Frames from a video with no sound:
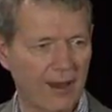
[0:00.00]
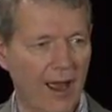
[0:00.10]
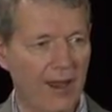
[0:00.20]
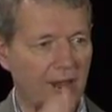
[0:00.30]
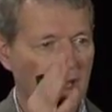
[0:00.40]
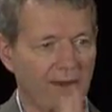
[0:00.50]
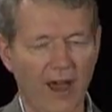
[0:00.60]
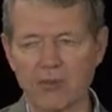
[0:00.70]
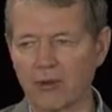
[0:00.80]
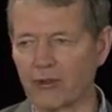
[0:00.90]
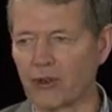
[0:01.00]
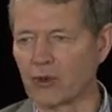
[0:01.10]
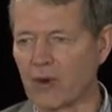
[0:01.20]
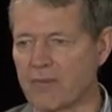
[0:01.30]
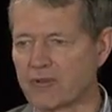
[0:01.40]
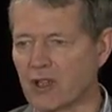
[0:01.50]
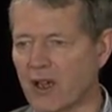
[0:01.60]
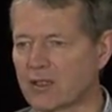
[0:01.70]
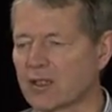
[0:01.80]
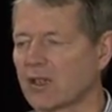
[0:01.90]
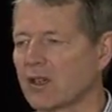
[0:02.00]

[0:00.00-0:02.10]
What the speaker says: Are they available through the website?